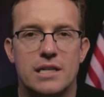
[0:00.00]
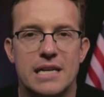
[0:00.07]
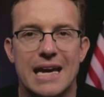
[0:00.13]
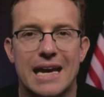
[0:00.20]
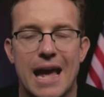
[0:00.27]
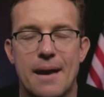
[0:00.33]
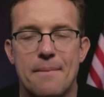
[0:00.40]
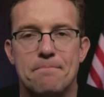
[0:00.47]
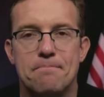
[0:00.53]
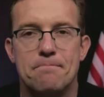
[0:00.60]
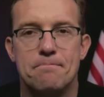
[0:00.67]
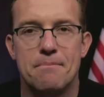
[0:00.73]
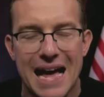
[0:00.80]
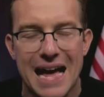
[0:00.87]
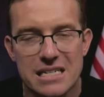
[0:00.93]
take a
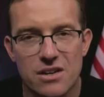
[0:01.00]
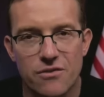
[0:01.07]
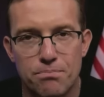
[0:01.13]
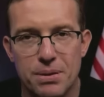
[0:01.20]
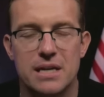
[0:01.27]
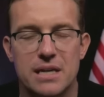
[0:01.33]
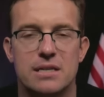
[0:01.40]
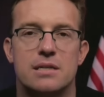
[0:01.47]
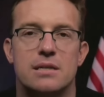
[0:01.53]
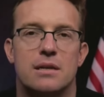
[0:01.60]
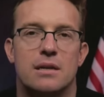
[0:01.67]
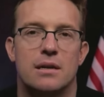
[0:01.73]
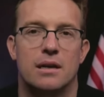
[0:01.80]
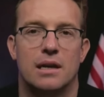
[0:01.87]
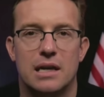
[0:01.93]
massive piss
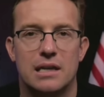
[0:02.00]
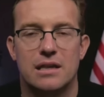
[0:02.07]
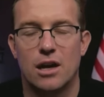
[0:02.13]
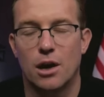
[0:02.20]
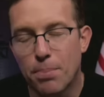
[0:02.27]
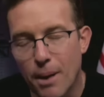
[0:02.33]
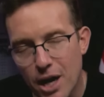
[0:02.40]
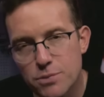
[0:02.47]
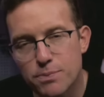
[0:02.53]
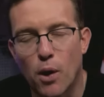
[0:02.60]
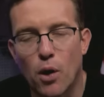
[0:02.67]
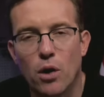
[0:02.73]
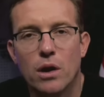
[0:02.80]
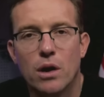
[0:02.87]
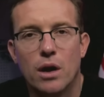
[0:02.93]
in their punch
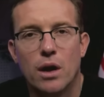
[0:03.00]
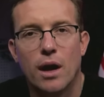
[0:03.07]
bowl,